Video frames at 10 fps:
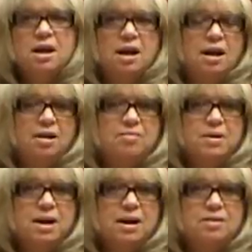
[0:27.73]

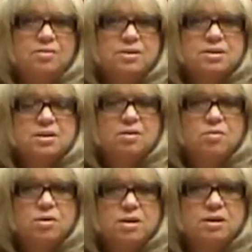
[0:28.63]
I was
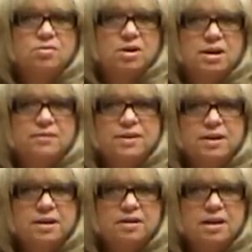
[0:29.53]
awarded Rookie of the
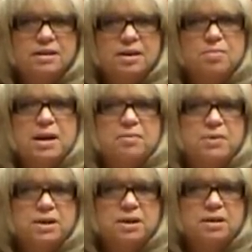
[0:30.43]
Year. I did about $1
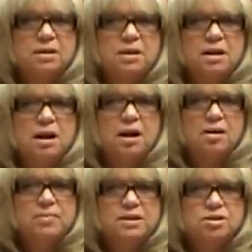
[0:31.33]
million
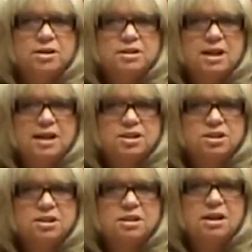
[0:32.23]
in
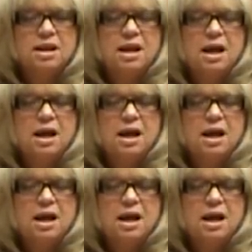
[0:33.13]
transaction.